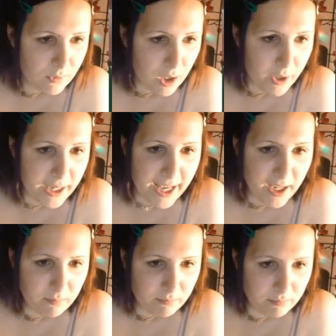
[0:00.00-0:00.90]

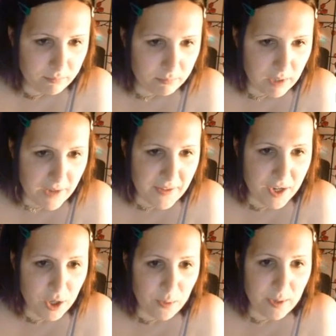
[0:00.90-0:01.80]
Okay. And
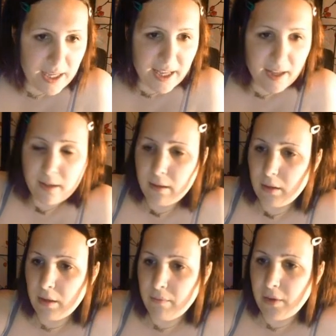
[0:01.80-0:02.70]
then new here
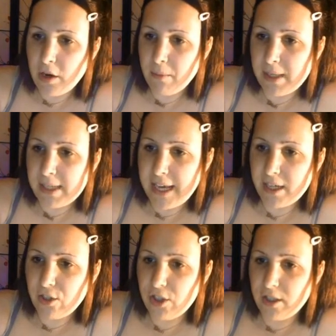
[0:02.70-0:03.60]
on environment
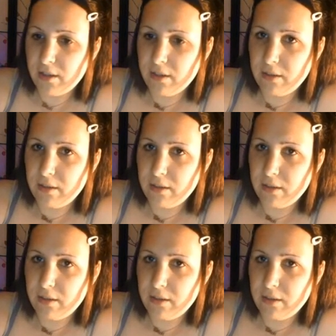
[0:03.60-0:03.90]
texture.